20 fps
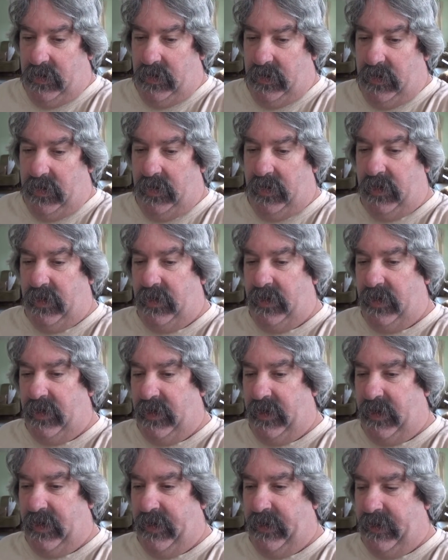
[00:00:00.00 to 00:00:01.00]

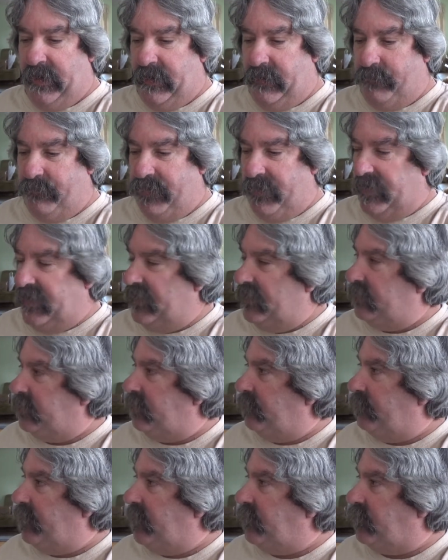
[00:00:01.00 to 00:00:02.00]
uh, we
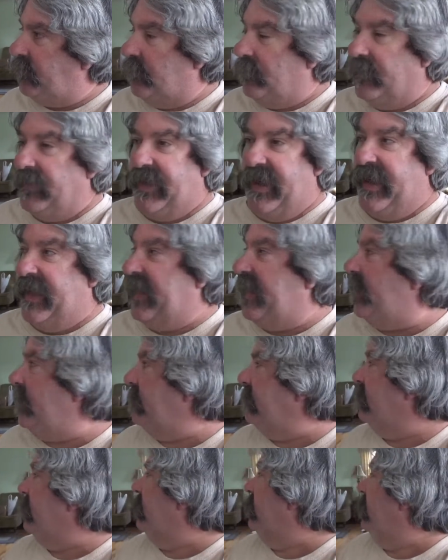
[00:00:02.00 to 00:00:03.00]
had been doing that and